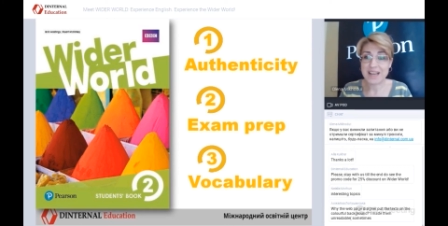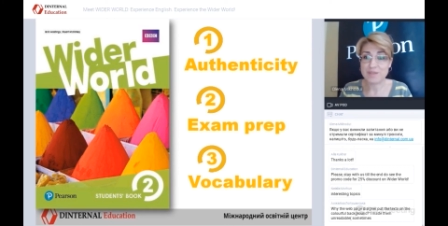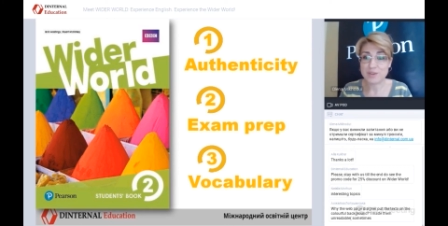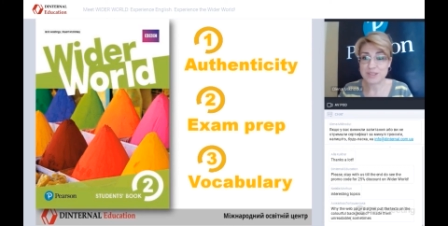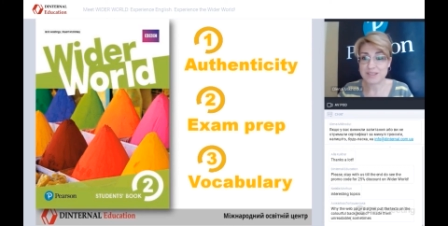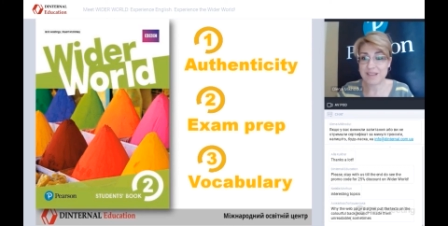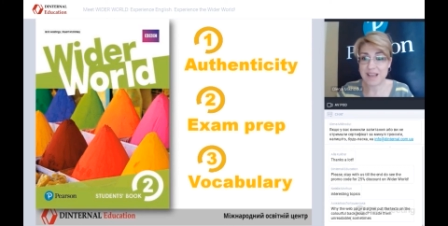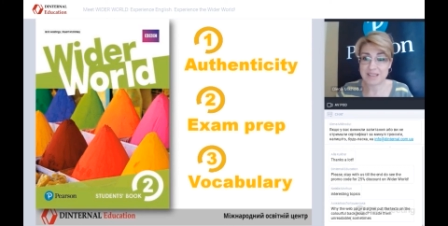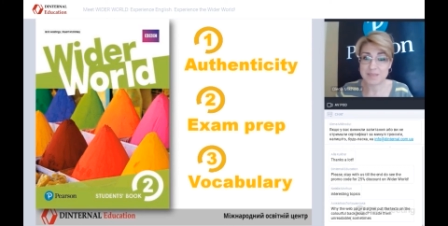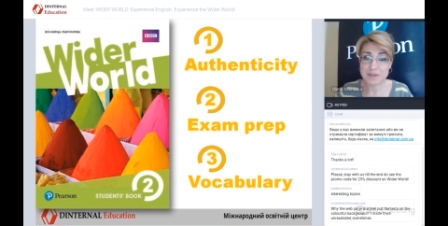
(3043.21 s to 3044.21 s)
I've looked at
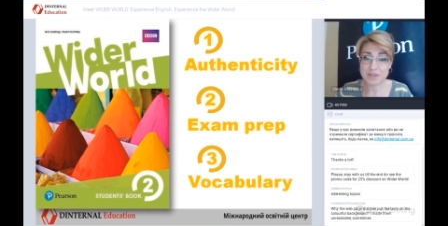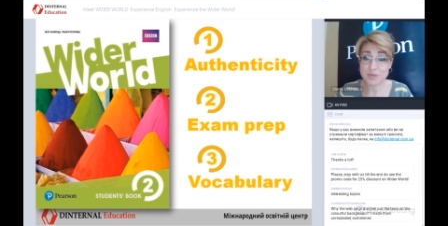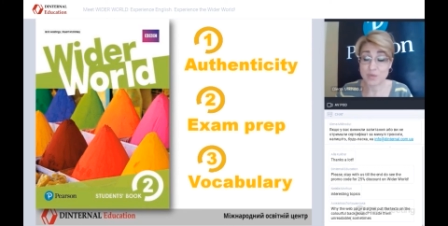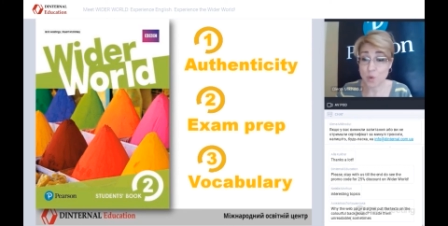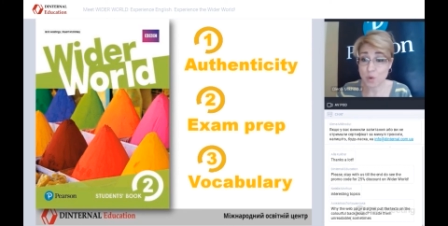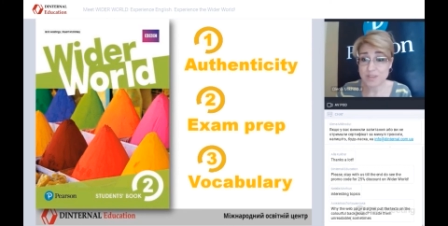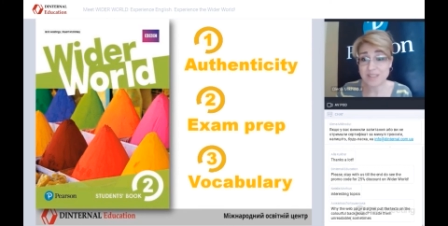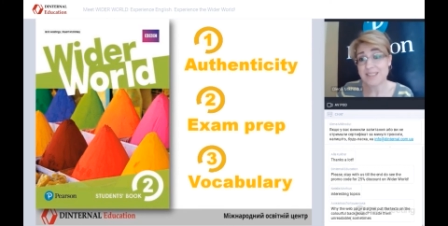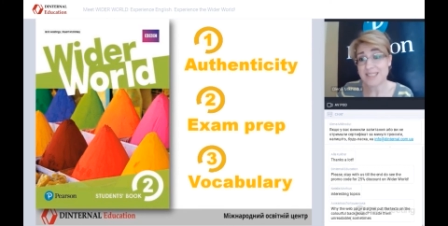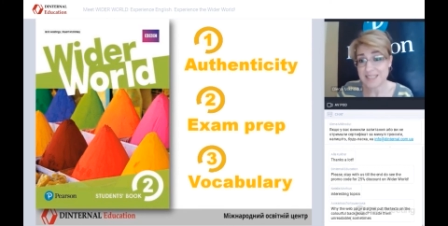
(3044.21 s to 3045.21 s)
the aspects of
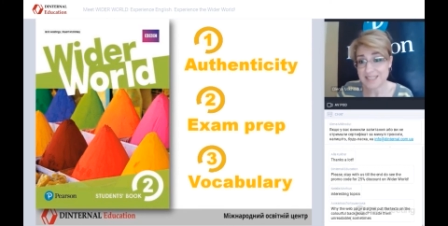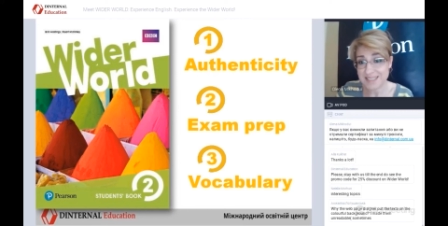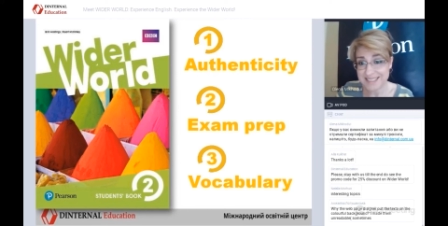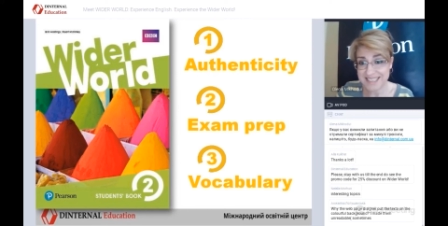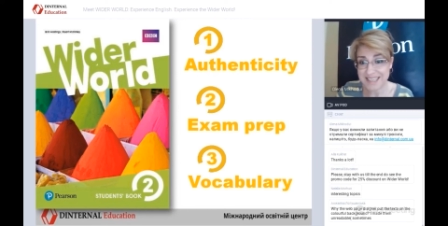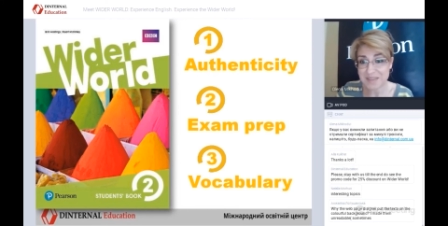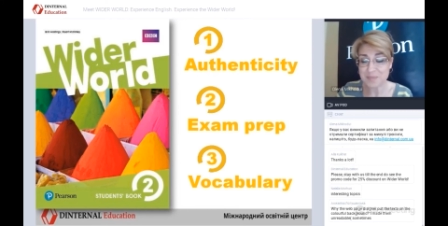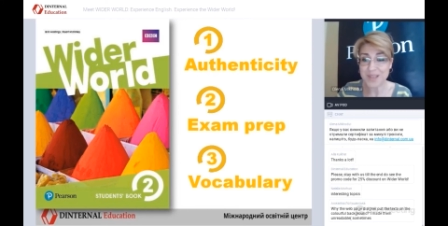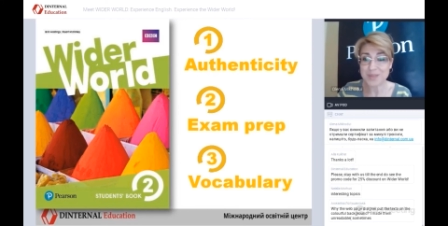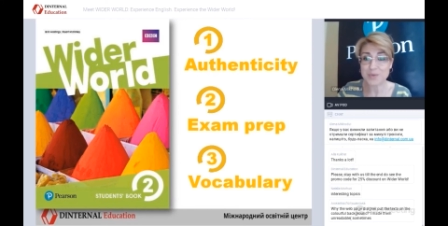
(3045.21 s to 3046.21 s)
authenticity
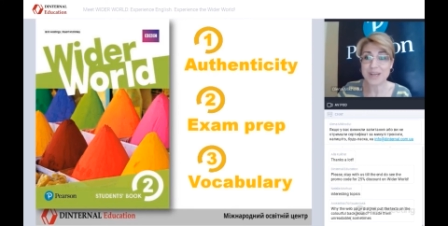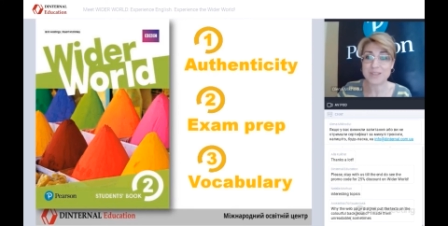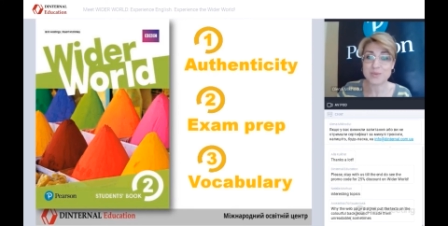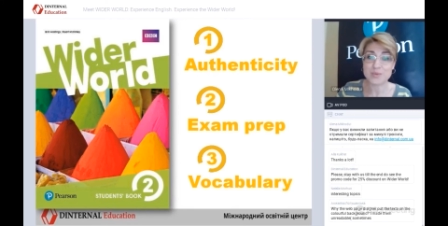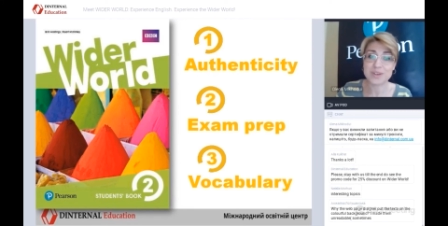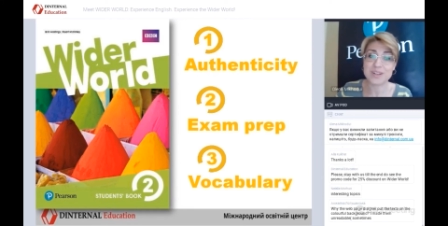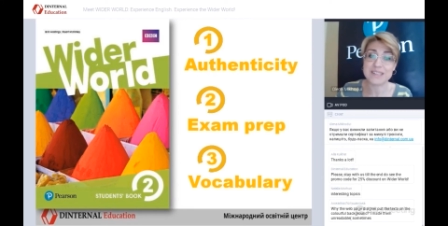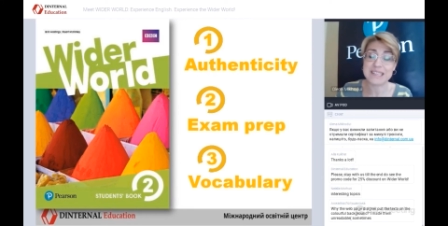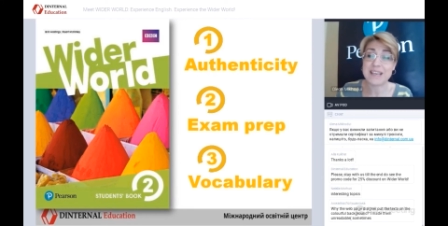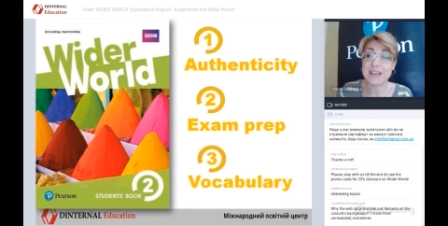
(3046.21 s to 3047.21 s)
in Wider
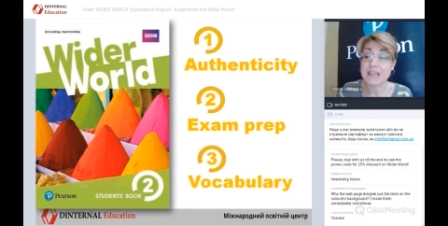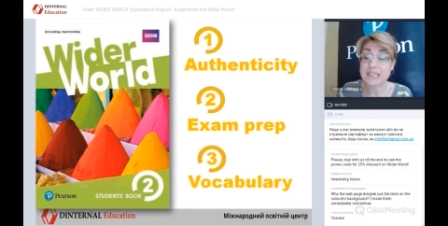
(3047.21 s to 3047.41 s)
World,